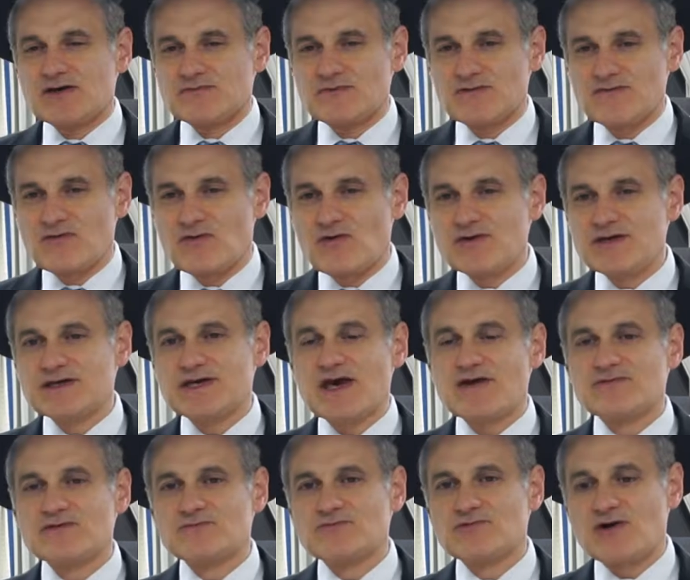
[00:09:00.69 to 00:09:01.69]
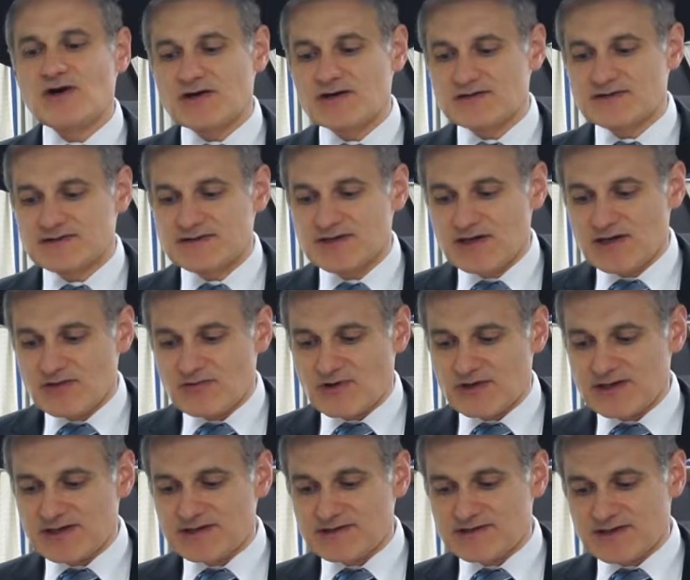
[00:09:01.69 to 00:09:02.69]
before he gave the brachas, what
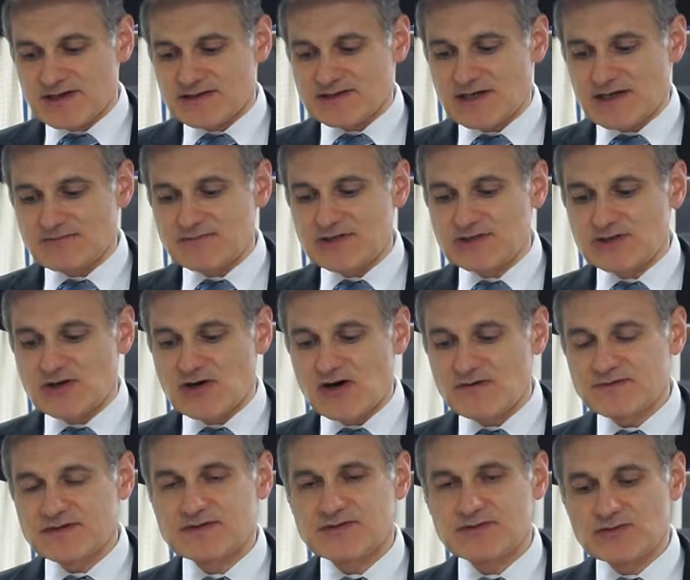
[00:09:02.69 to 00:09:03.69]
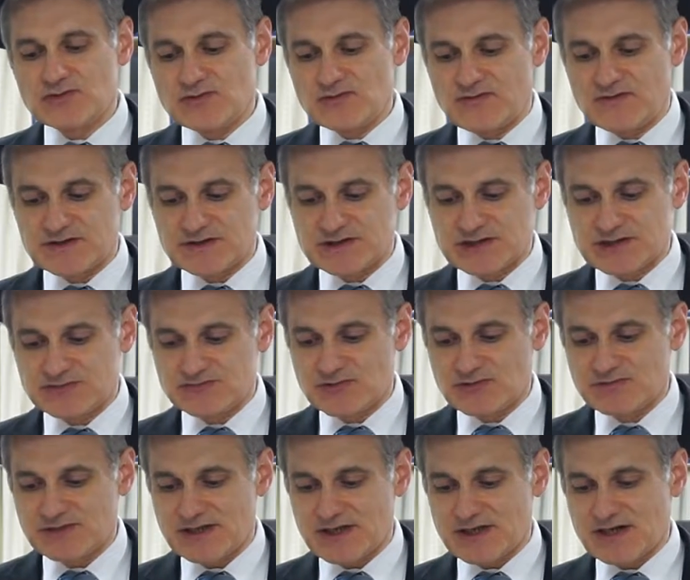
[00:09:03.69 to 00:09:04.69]
did he say to them? He kaptu v'shimu
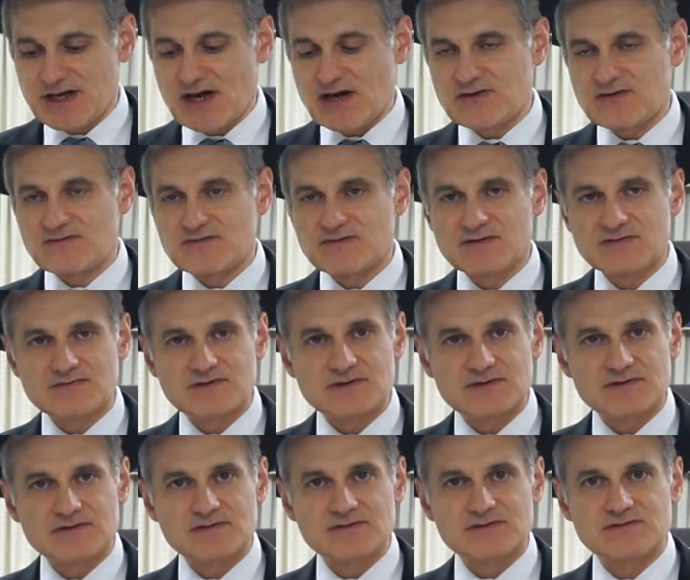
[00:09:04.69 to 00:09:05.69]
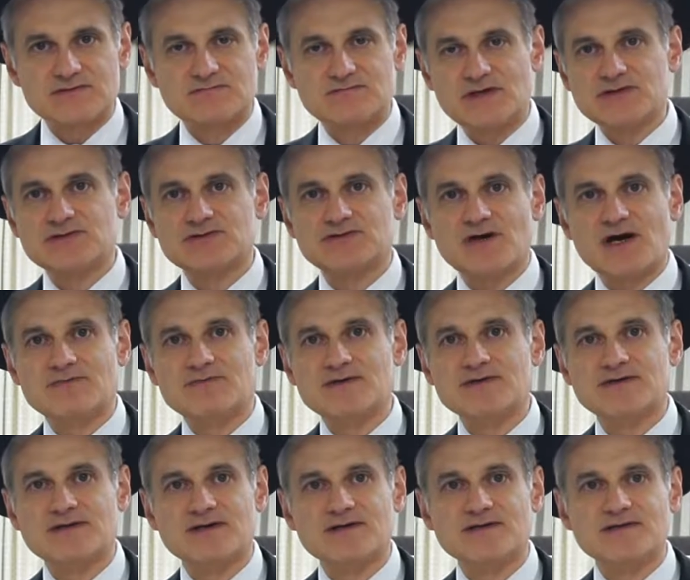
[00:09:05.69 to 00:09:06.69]
b'nei Yaakov. The Medrash Rabbah
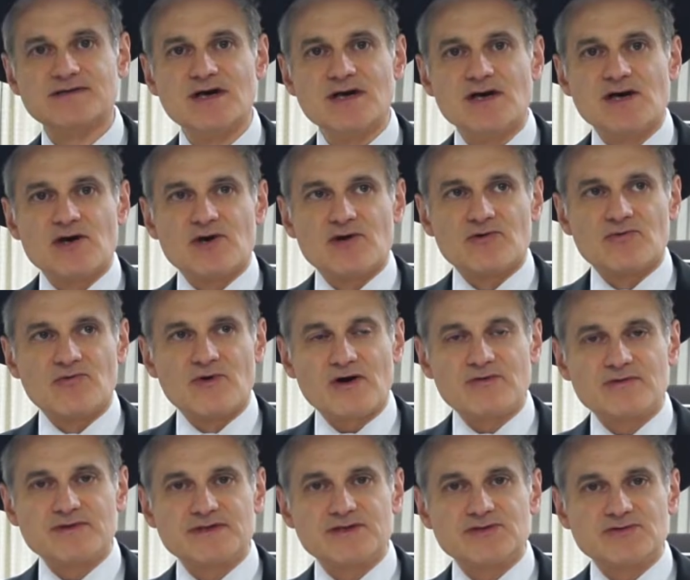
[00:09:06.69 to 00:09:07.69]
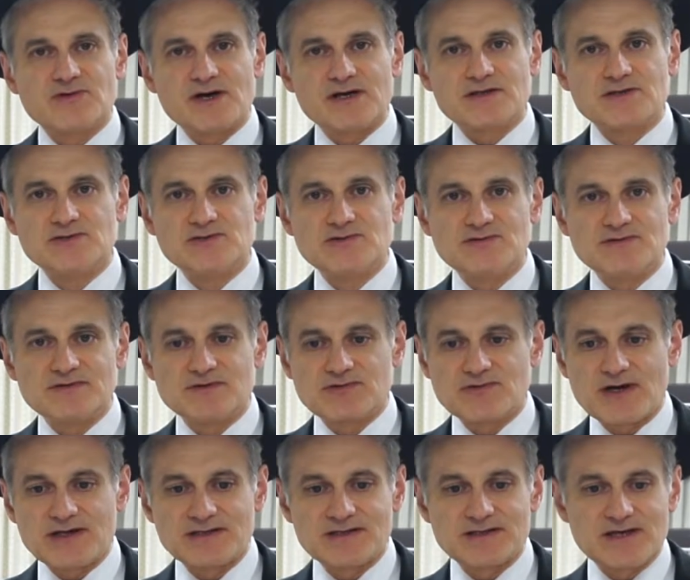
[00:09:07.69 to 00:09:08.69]
says, what was he trying to do? He was
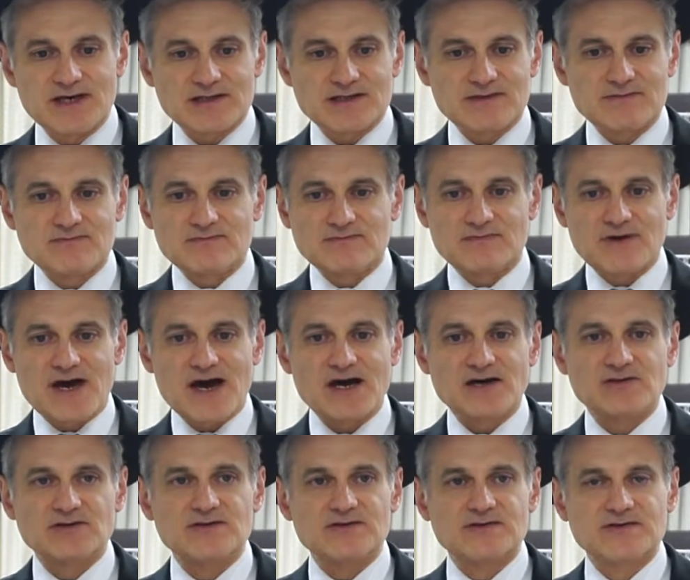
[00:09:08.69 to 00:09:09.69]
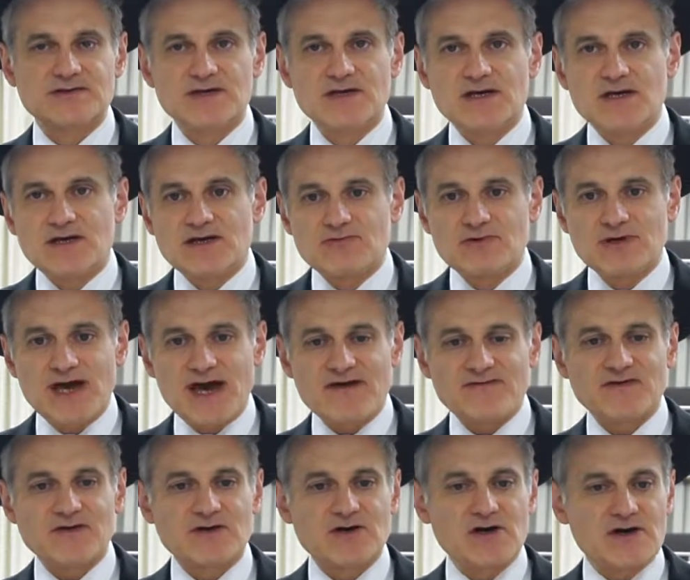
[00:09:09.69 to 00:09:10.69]
trying to get them ba'achdus. We
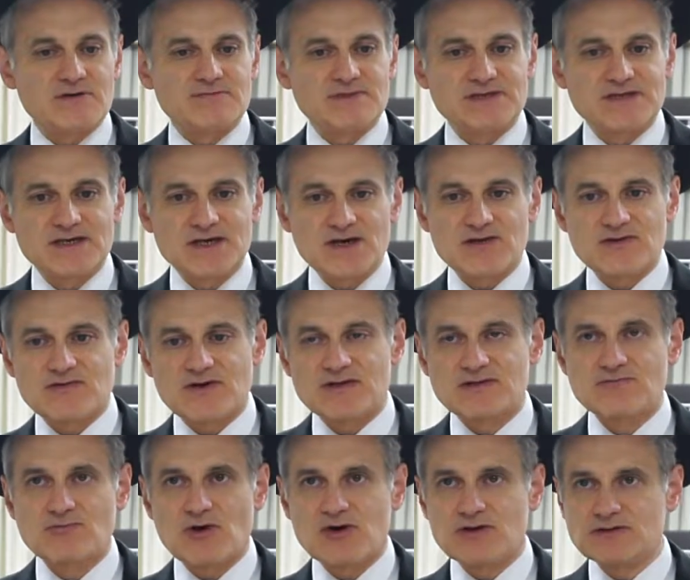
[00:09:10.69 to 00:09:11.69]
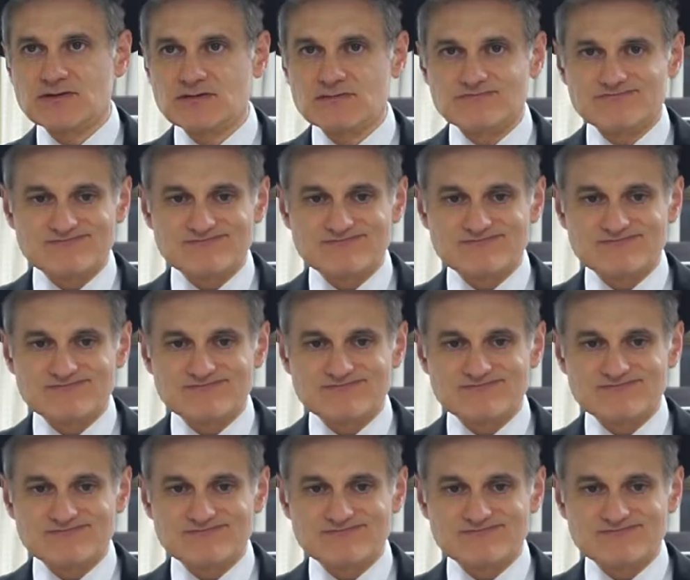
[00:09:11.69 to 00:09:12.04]
have to come together as one